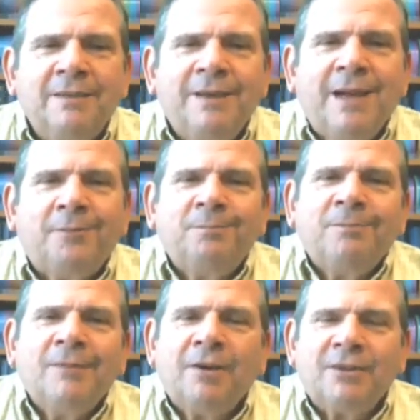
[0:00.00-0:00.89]
Now,
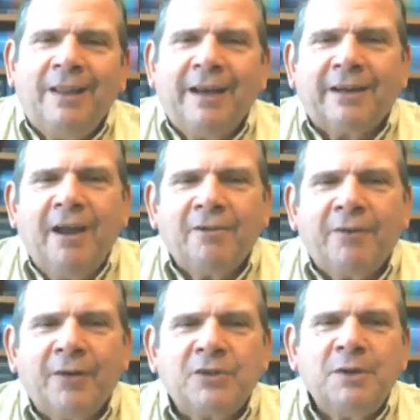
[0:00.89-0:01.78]
there's a lot of
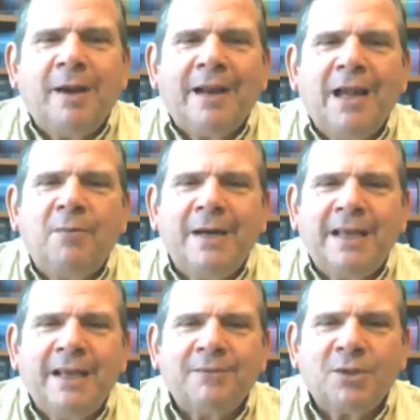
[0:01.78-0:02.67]
controversy about how many
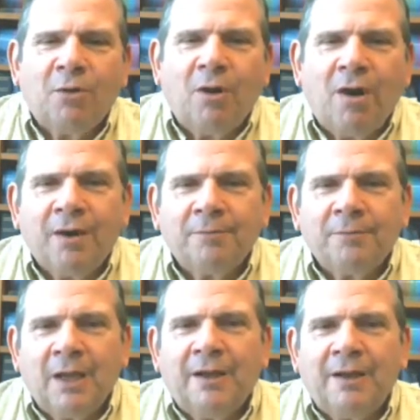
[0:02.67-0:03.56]
gifts there are.
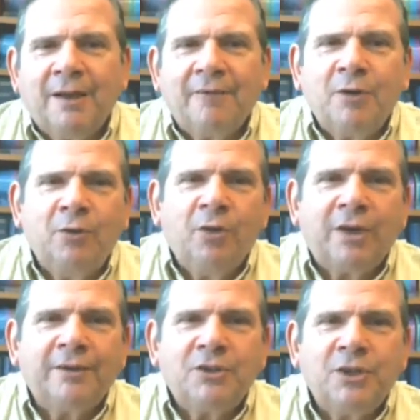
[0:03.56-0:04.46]
If you
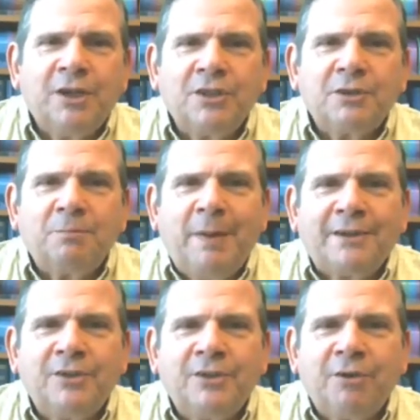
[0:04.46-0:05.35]
look at just this
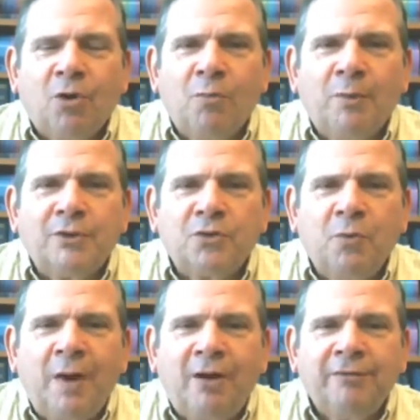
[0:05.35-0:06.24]
passage in Romans
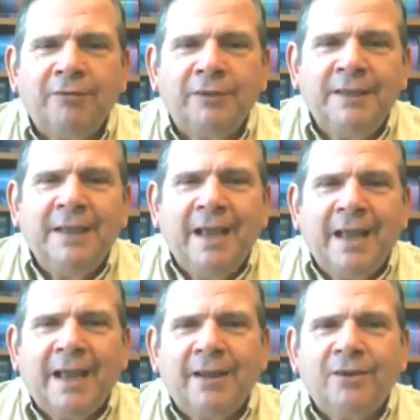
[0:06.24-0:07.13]
12,
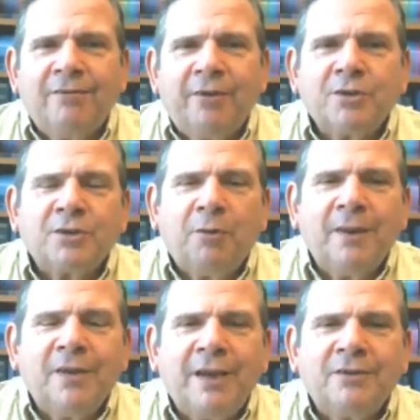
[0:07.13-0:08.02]
and 1
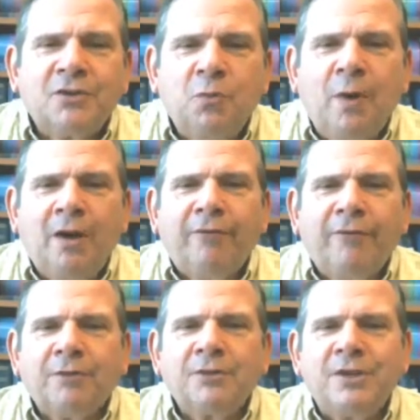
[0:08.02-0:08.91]
Corinthians
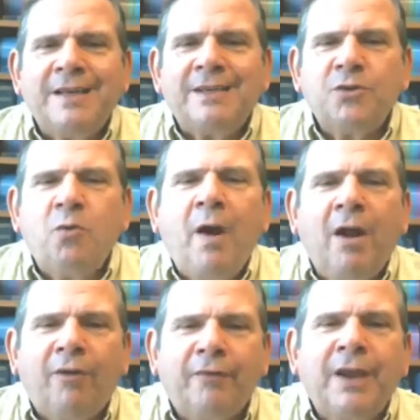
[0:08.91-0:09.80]
12, you'll see
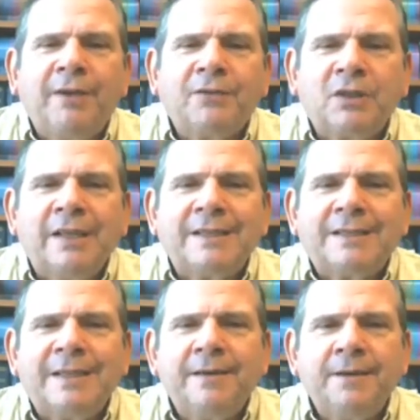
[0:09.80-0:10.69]
12 gifts
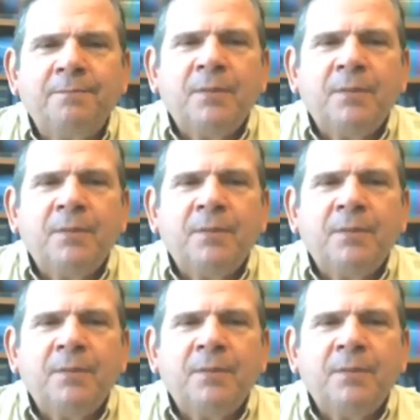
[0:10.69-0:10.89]
listed.